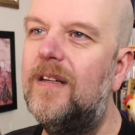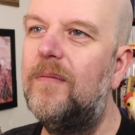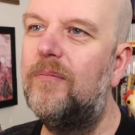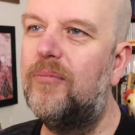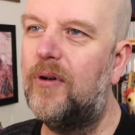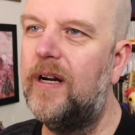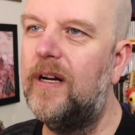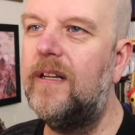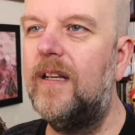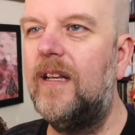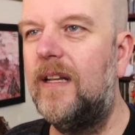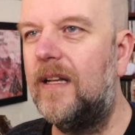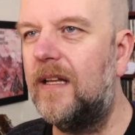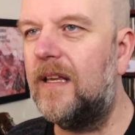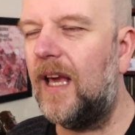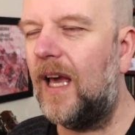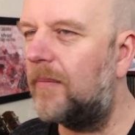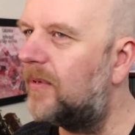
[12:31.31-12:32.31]
Bread in the
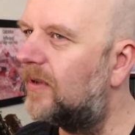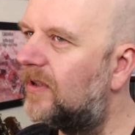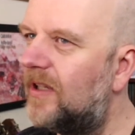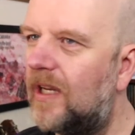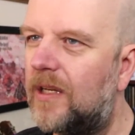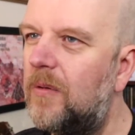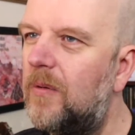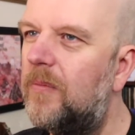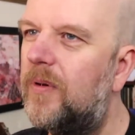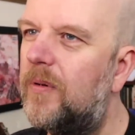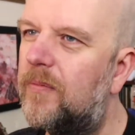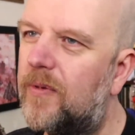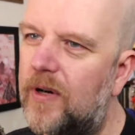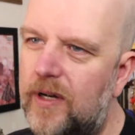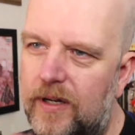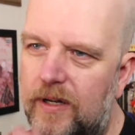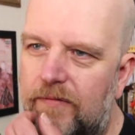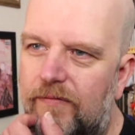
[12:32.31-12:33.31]
cupboard. Yeah, you wouldn't put
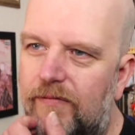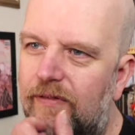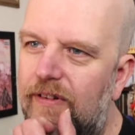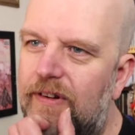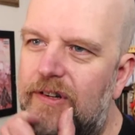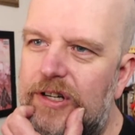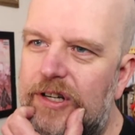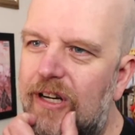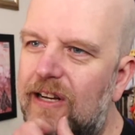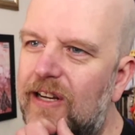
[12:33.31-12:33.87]
bread in the fridge.